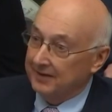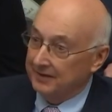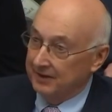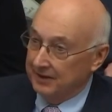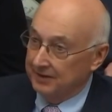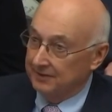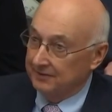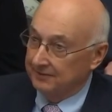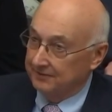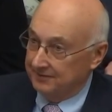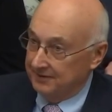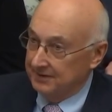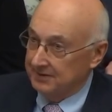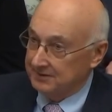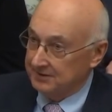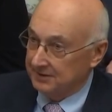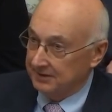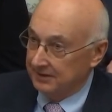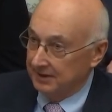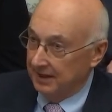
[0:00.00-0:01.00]
And then the
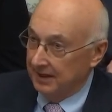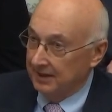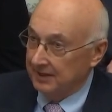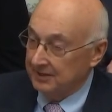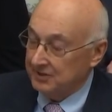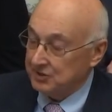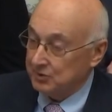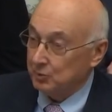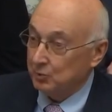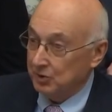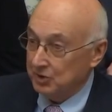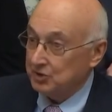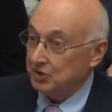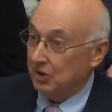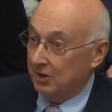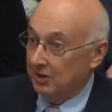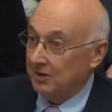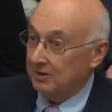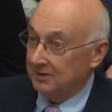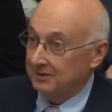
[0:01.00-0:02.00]
fees and gates, which
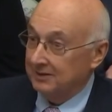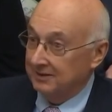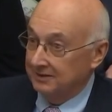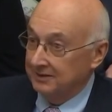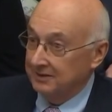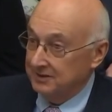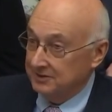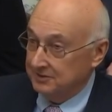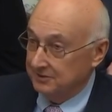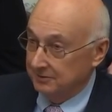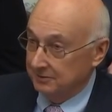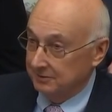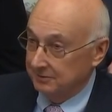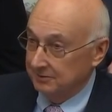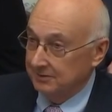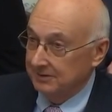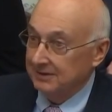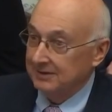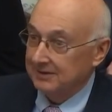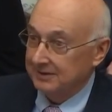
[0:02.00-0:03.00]
are an
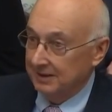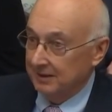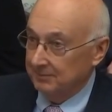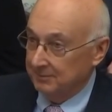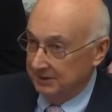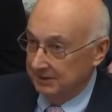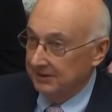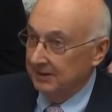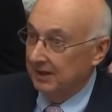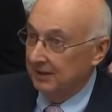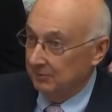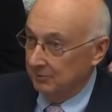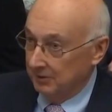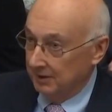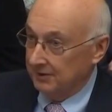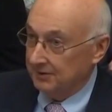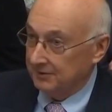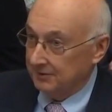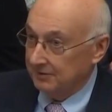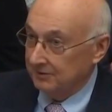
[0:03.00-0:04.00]
issue, can be dealt
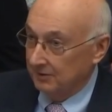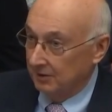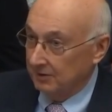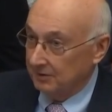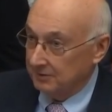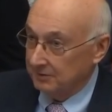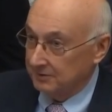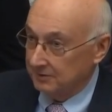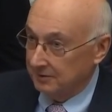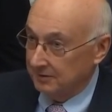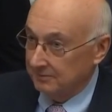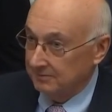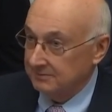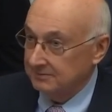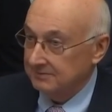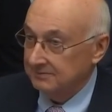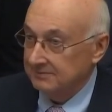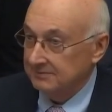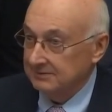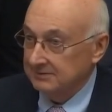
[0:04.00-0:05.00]
with longer term.
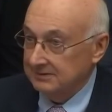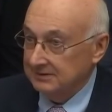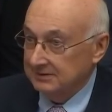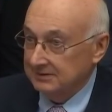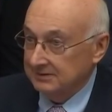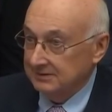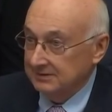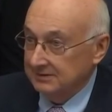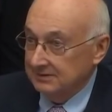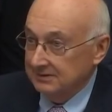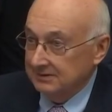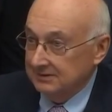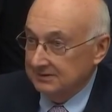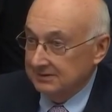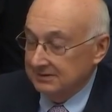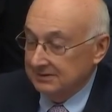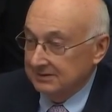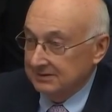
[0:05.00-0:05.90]
Okay.